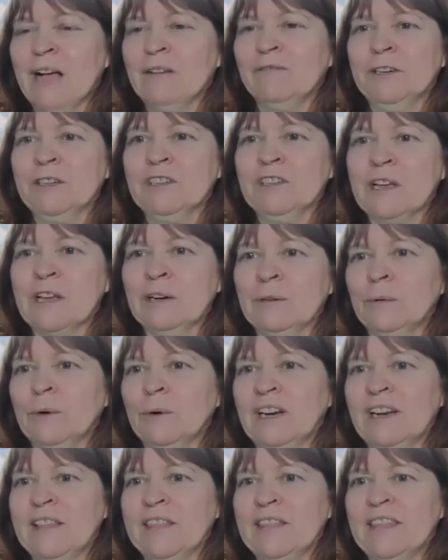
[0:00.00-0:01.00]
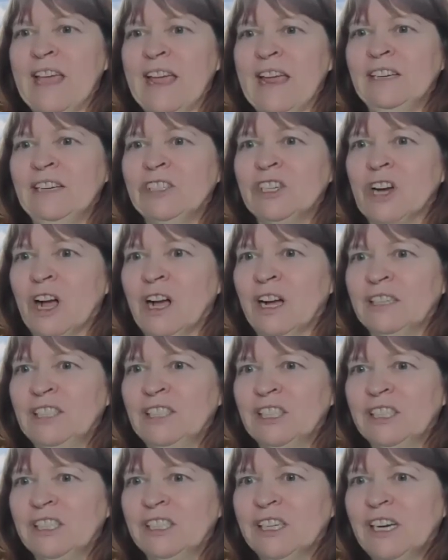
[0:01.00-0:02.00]
Um, first, I want to thank
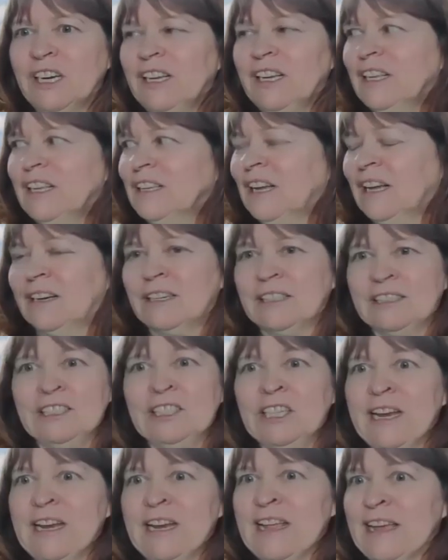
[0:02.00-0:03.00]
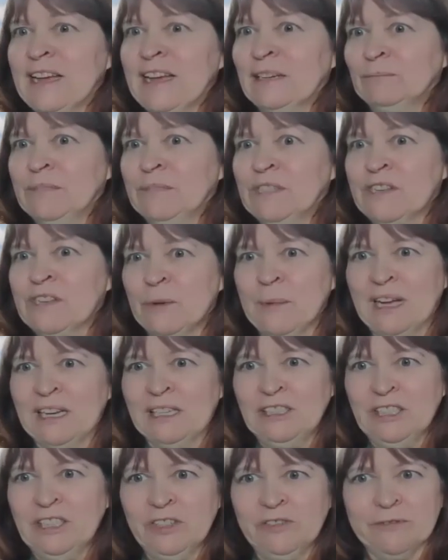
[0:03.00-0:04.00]
Josh, uh, JDM, so
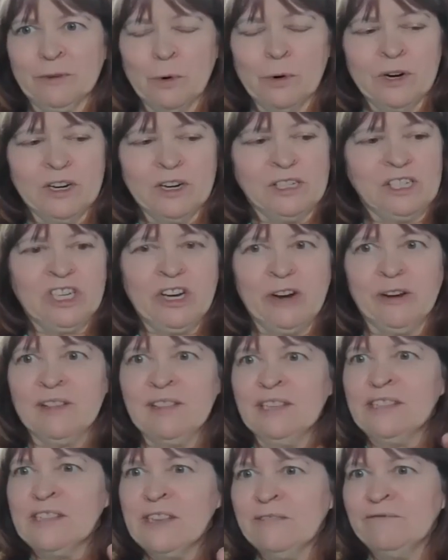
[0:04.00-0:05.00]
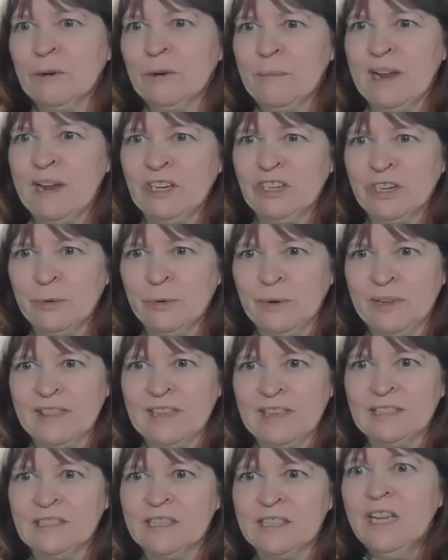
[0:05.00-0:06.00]
much for sharing this information
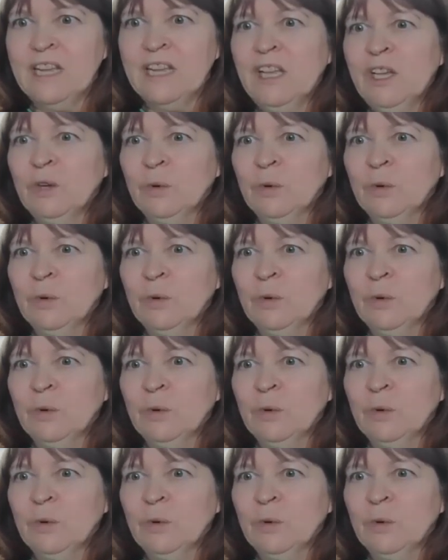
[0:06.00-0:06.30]
with us.